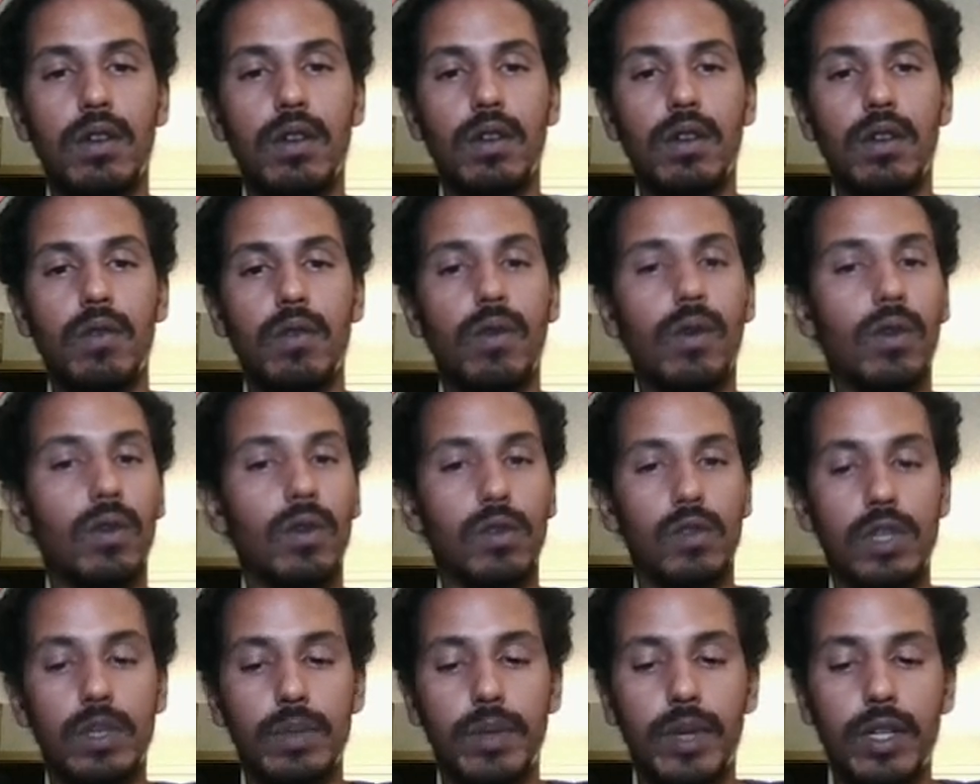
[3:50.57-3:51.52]
Enroll
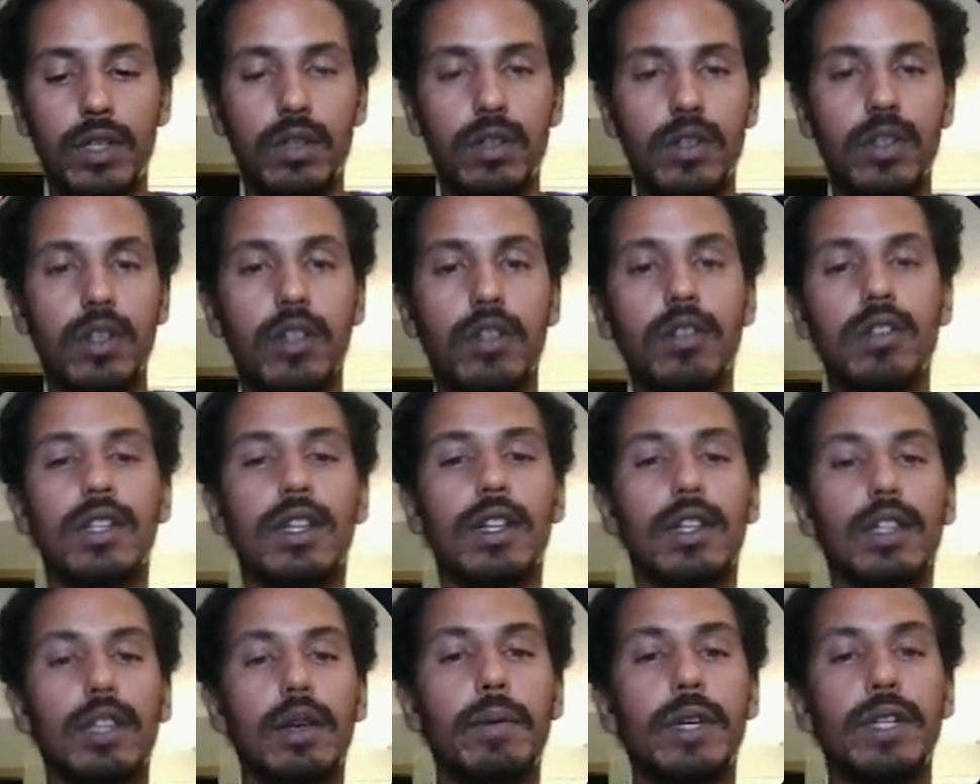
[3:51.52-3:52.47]
or sponsor. So there's
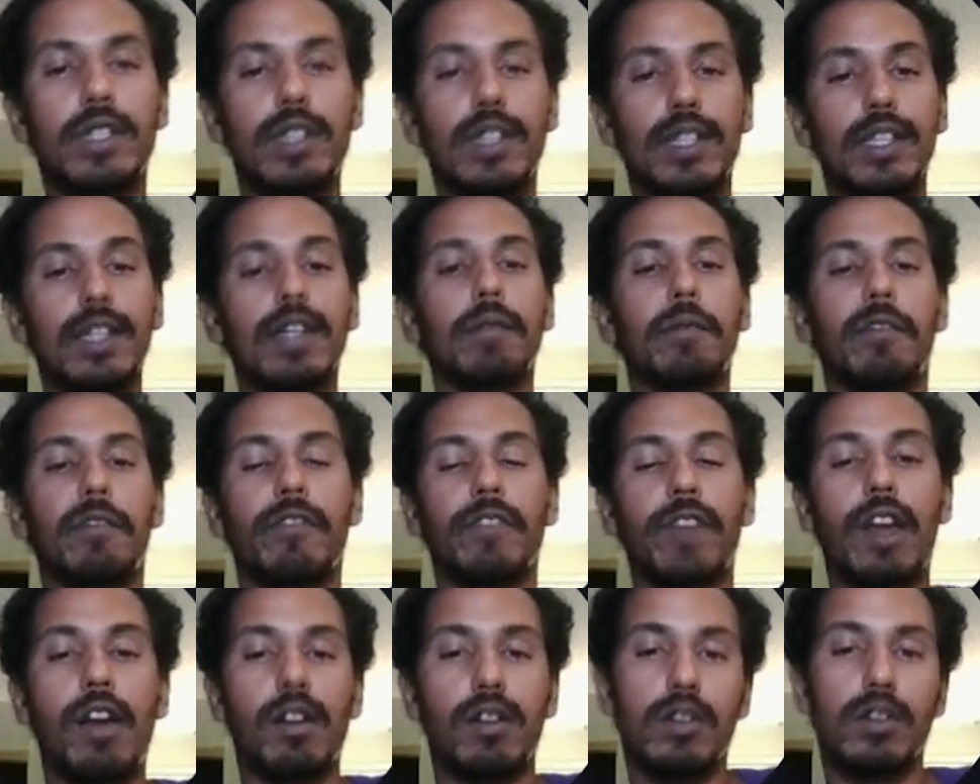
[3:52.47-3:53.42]
a limit to the number of
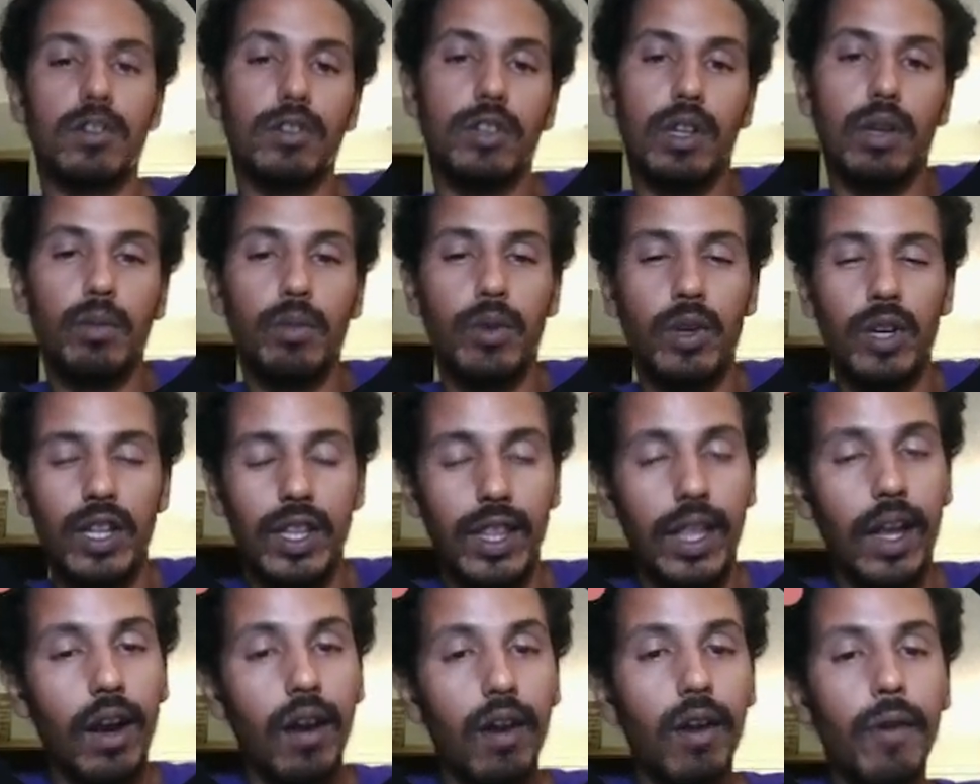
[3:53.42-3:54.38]
characters you can put in
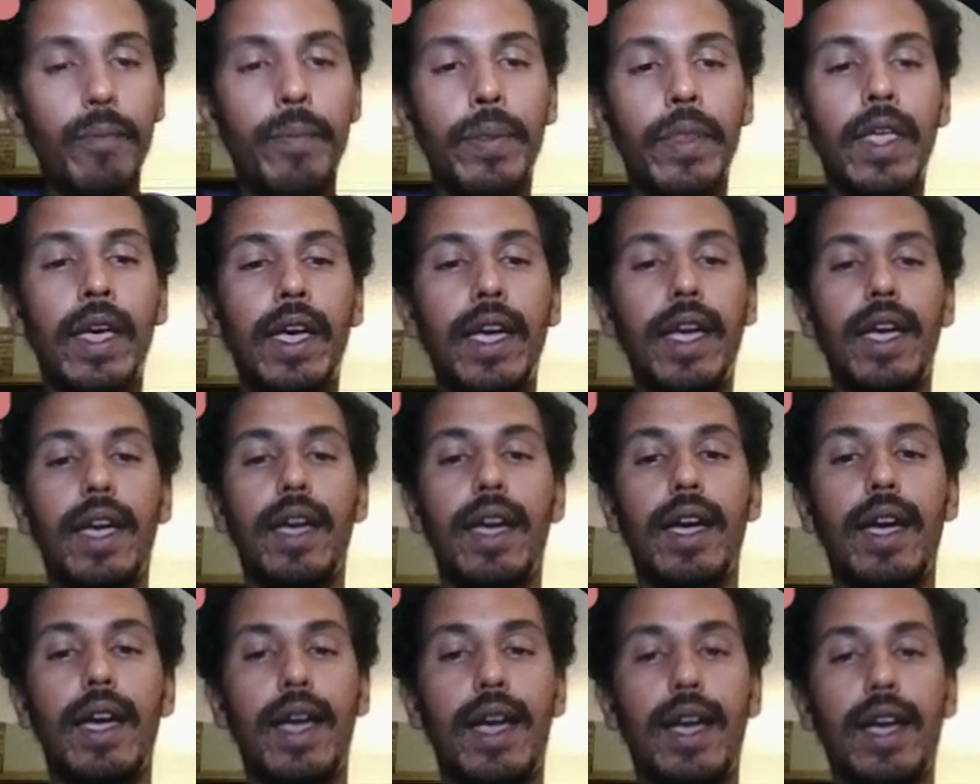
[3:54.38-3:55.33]
there.
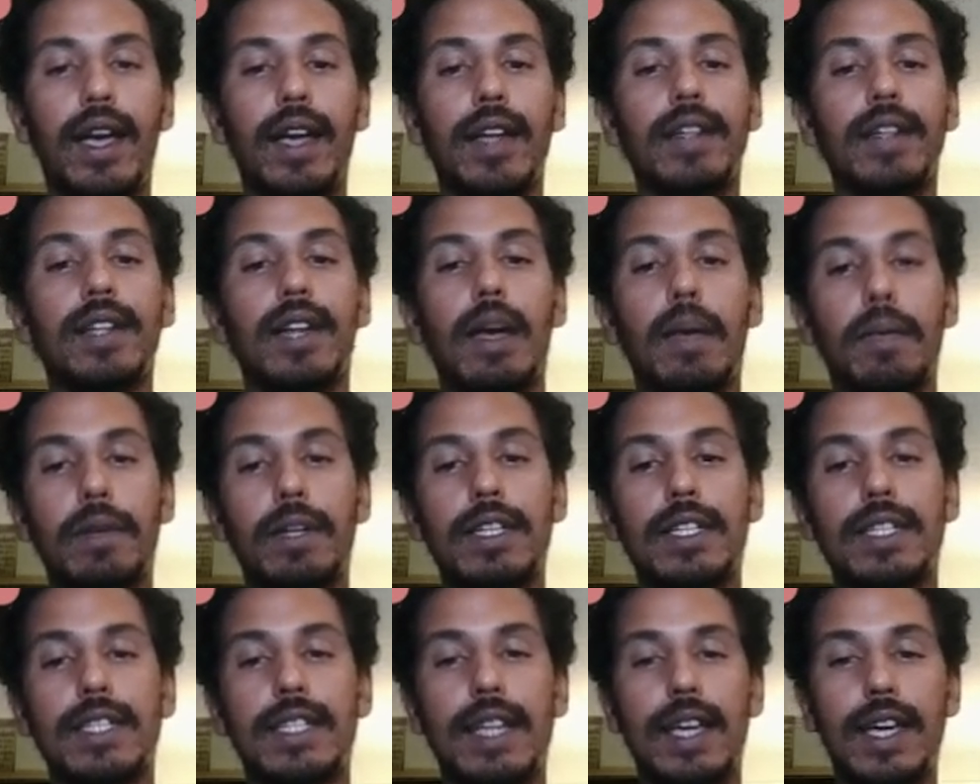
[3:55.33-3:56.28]
And I'm gonna
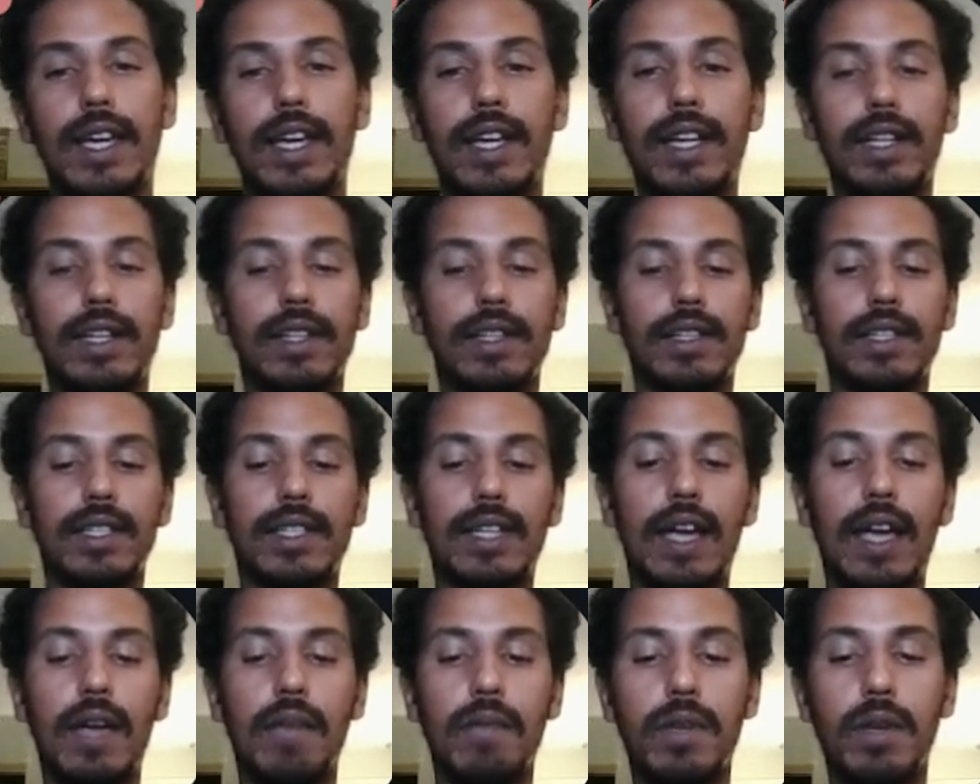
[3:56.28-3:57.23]
say the
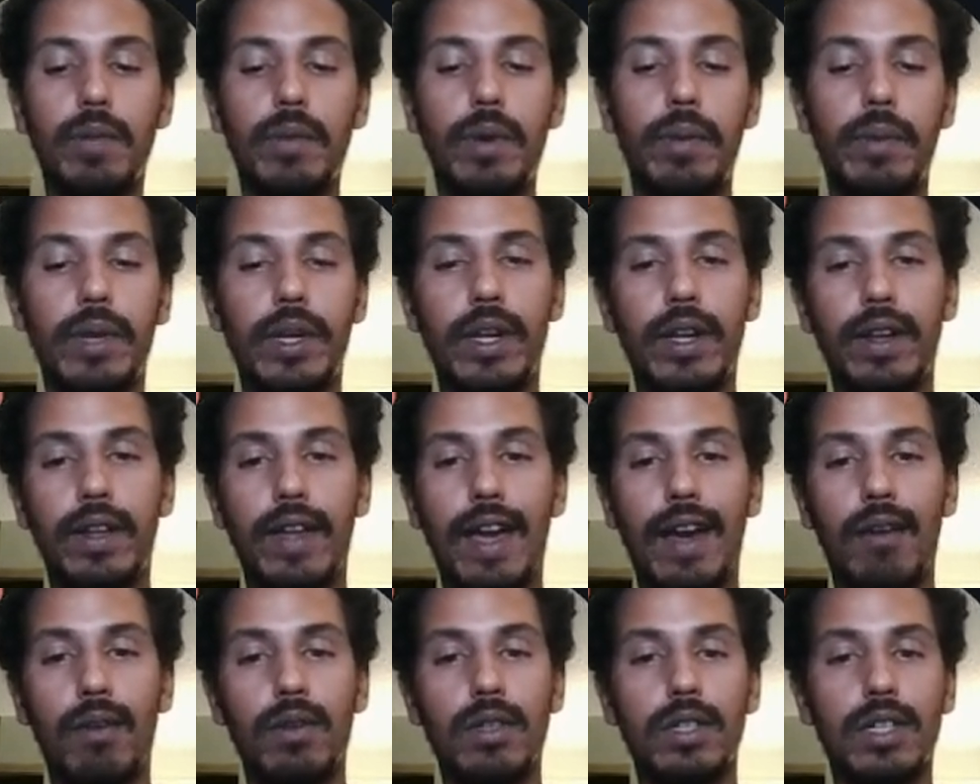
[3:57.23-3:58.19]
time commitment in
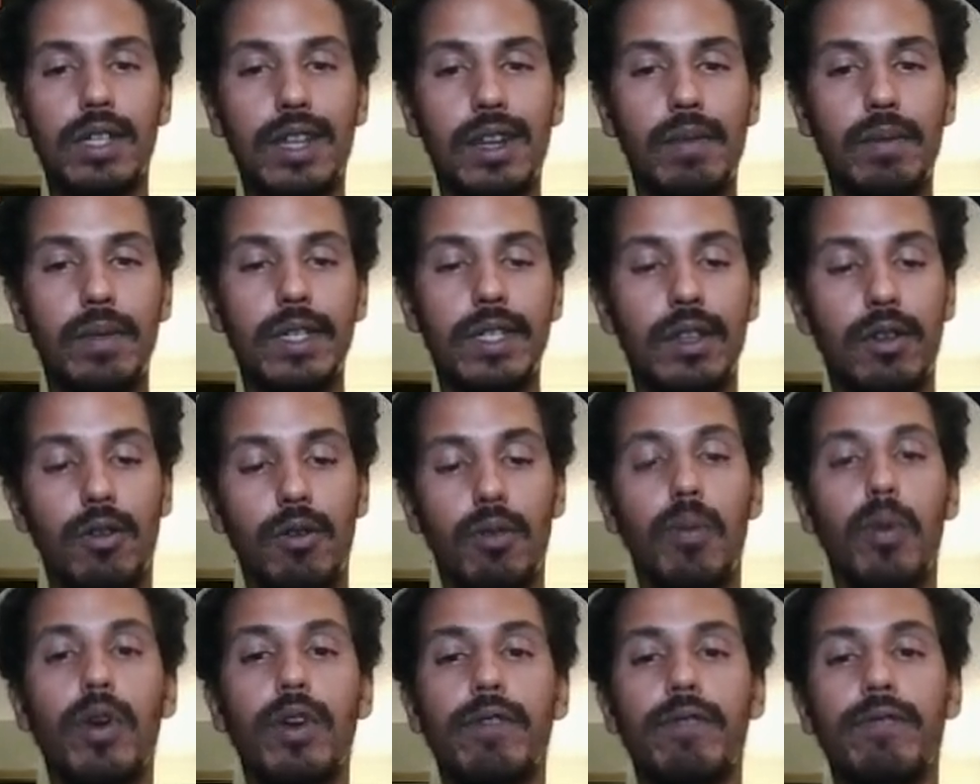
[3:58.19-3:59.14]
hours is gonna be
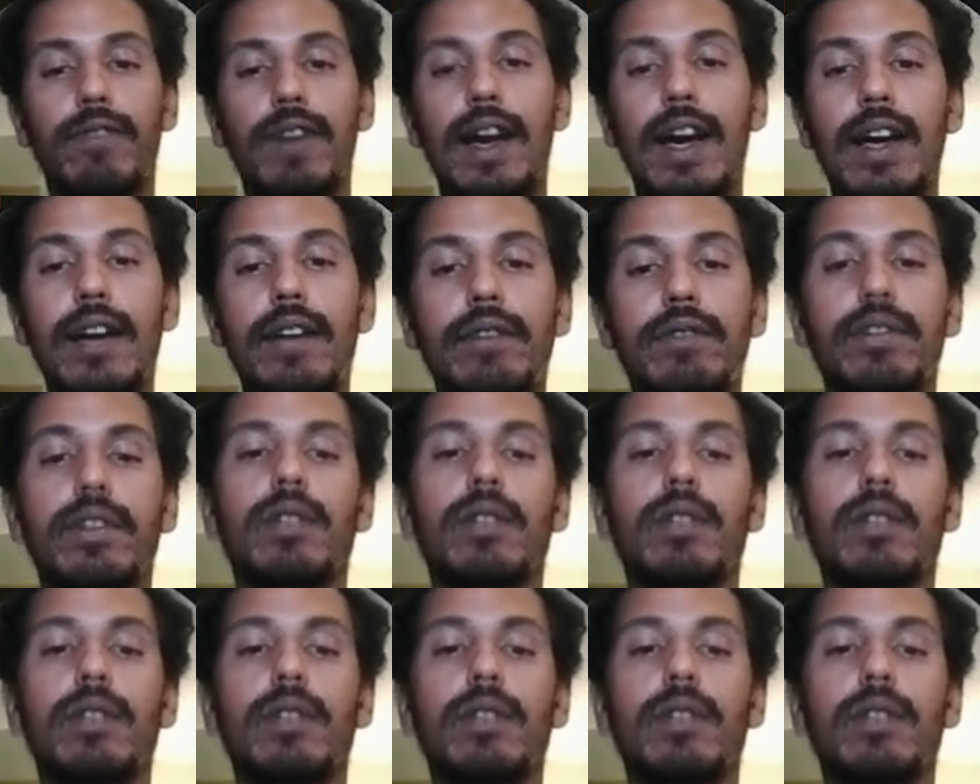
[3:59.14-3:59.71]
0.5.